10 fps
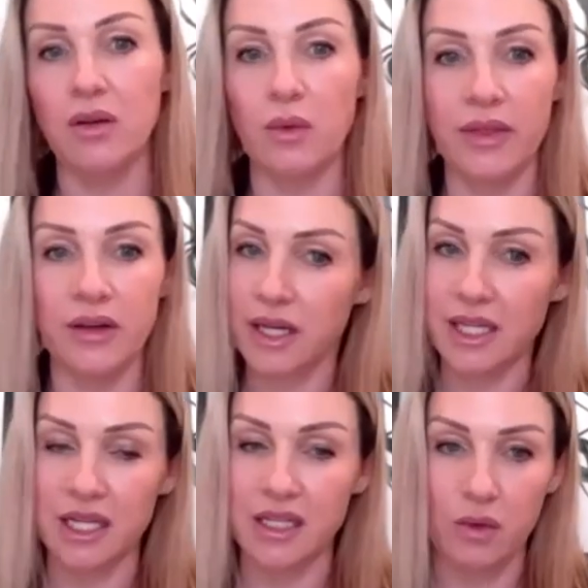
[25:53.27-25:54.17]
or when the
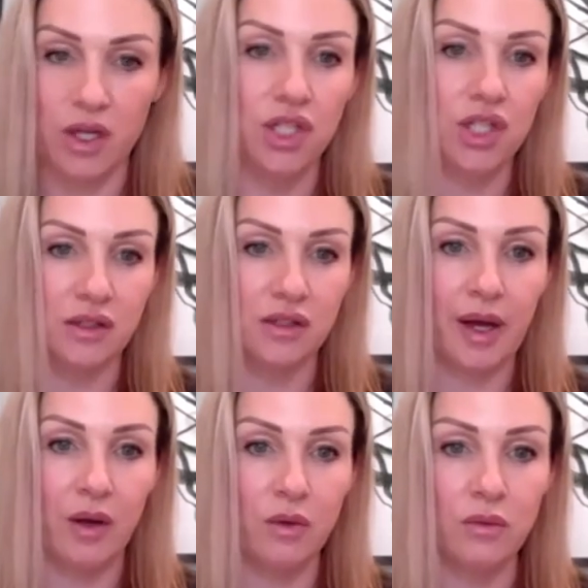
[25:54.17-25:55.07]
client has questions
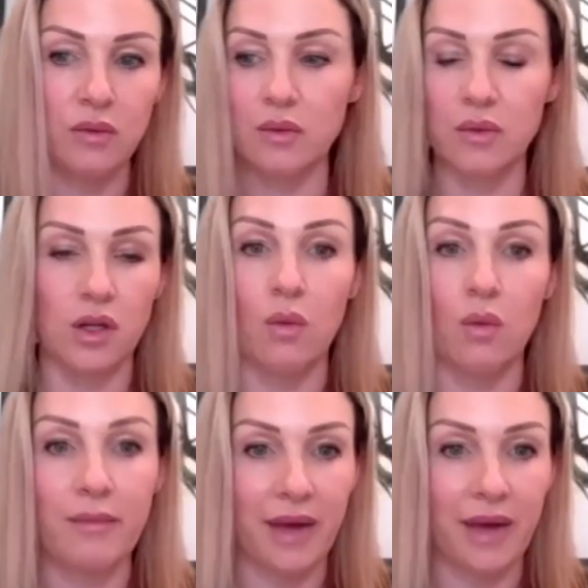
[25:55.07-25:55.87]
about what